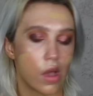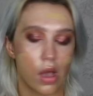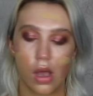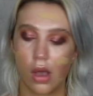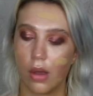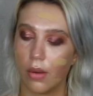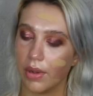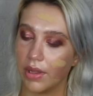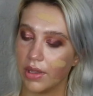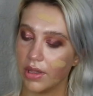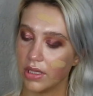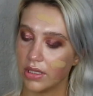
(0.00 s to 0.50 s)

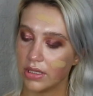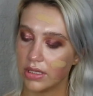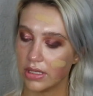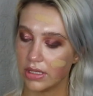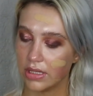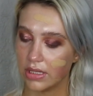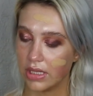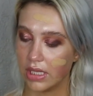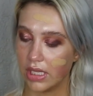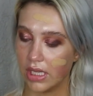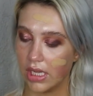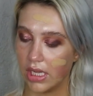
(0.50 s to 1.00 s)
Oh, and this
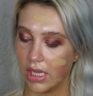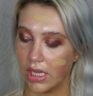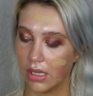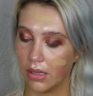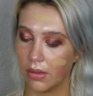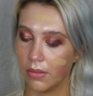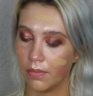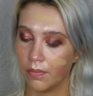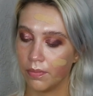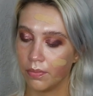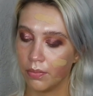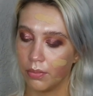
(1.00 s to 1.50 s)
is the
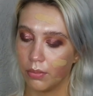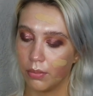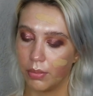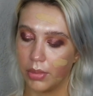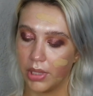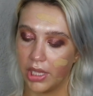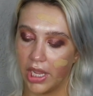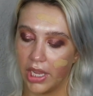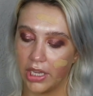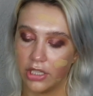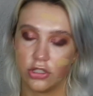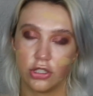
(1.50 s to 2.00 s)

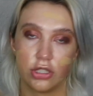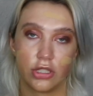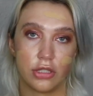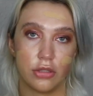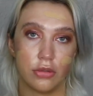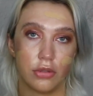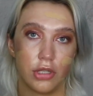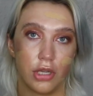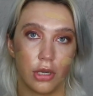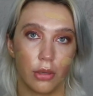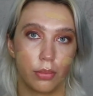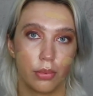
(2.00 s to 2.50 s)
BH
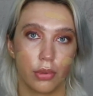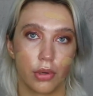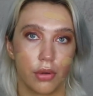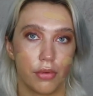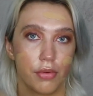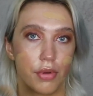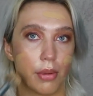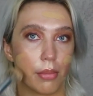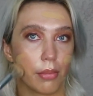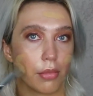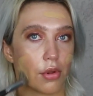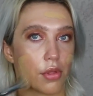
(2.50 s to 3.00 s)
Studio
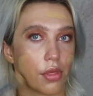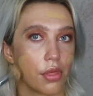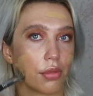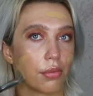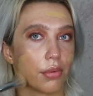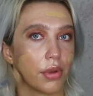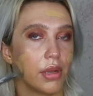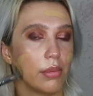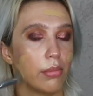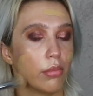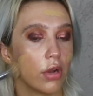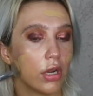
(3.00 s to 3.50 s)
Pro No.
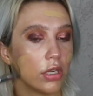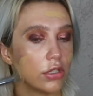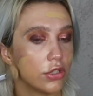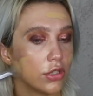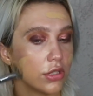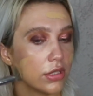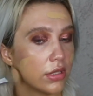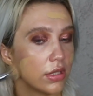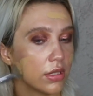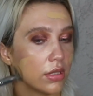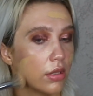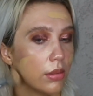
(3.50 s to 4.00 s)
3
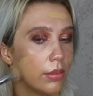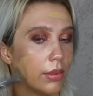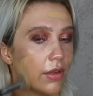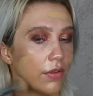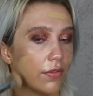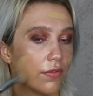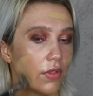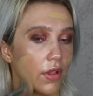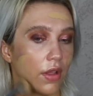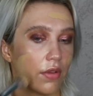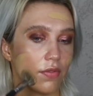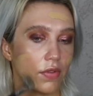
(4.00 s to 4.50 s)
brush. It's a little
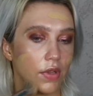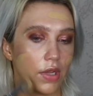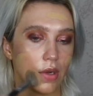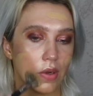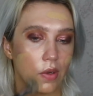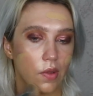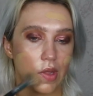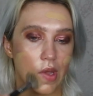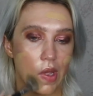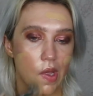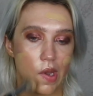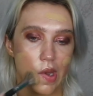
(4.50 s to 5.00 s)
bit
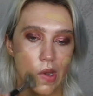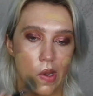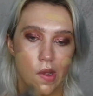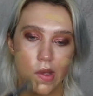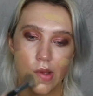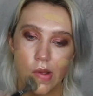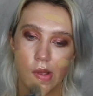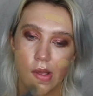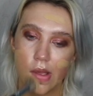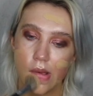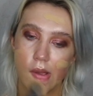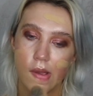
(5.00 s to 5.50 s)
fluffier than
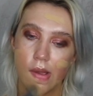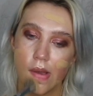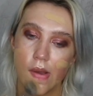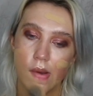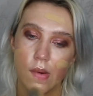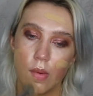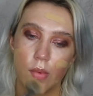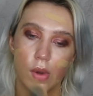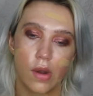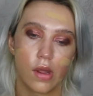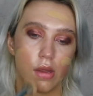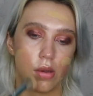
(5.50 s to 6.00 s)

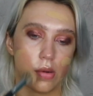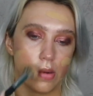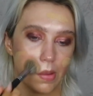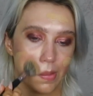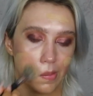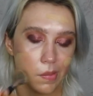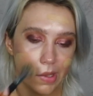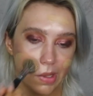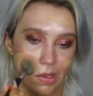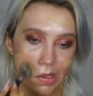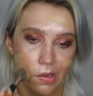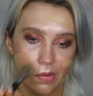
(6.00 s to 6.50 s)
what I
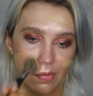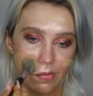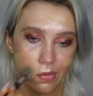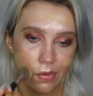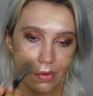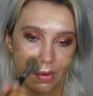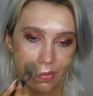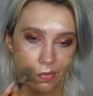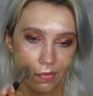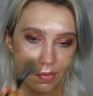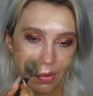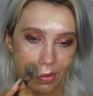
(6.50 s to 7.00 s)
normally go
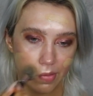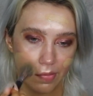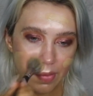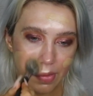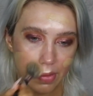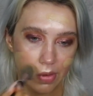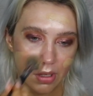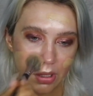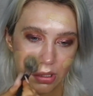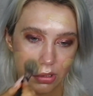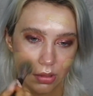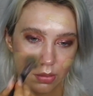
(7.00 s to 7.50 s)
for a
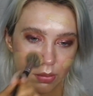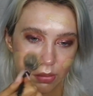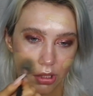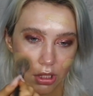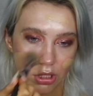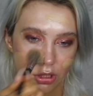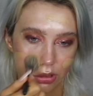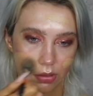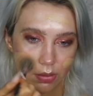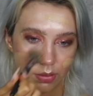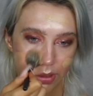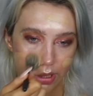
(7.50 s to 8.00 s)
foundation
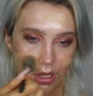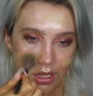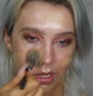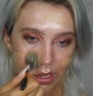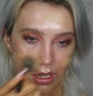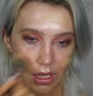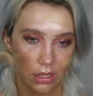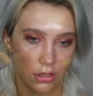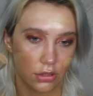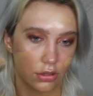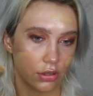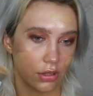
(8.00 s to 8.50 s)
brush, but I
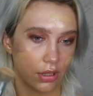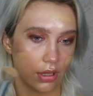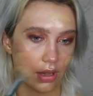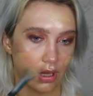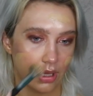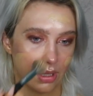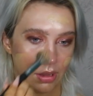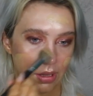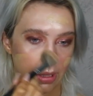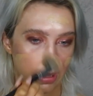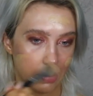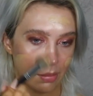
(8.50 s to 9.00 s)
actually
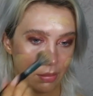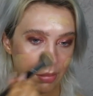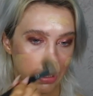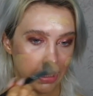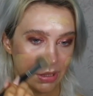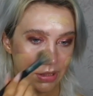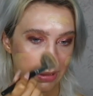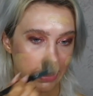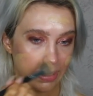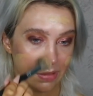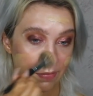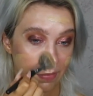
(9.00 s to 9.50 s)
think that it
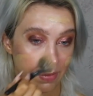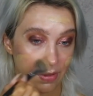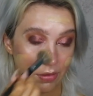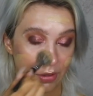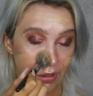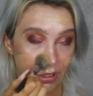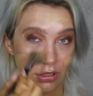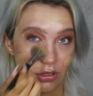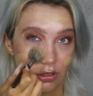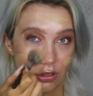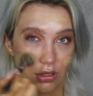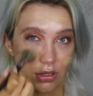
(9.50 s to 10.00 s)
blends in
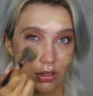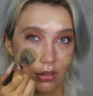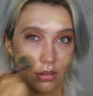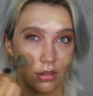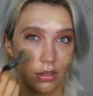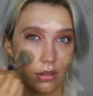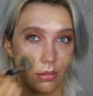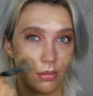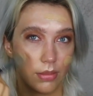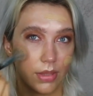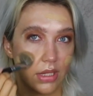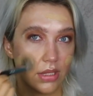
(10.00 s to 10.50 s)
foundation
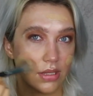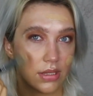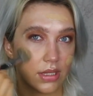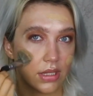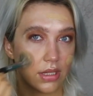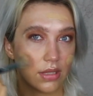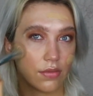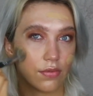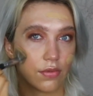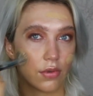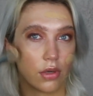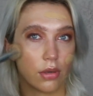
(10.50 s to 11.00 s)

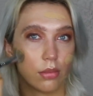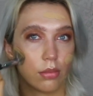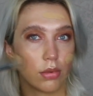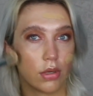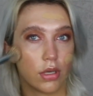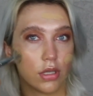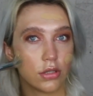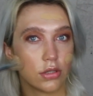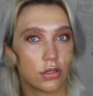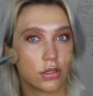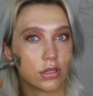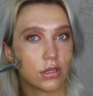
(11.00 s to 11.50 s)
amazing for a
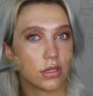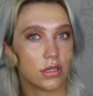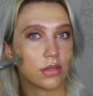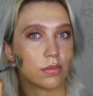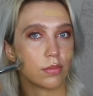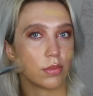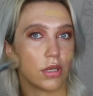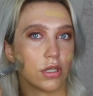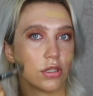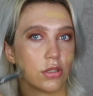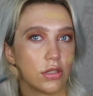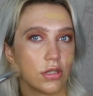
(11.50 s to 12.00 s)
brush because
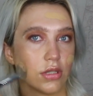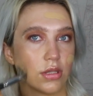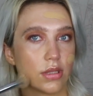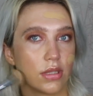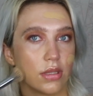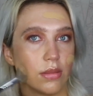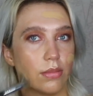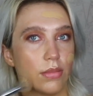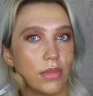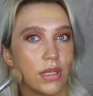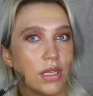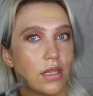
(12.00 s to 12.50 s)
brushes
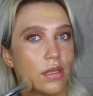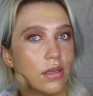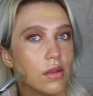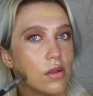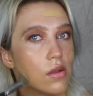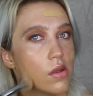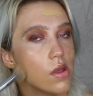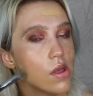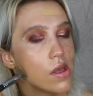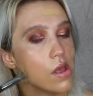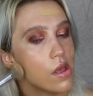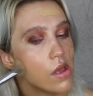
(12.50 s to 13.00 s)
can be
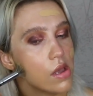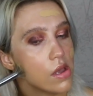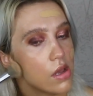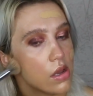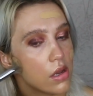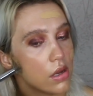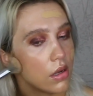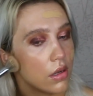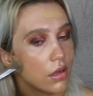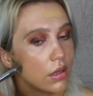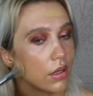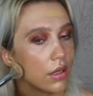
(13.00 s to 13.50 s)

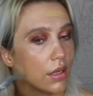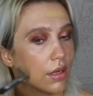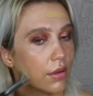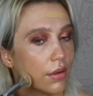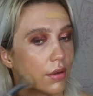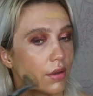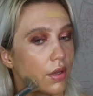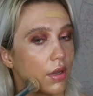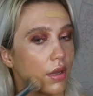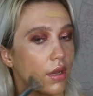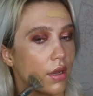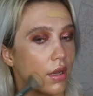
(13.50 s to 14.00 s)

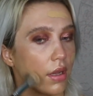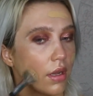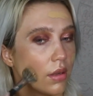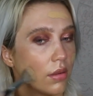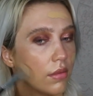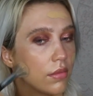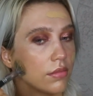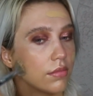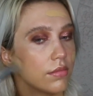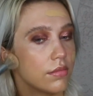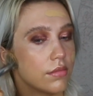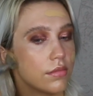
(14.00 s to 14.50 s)
irritating.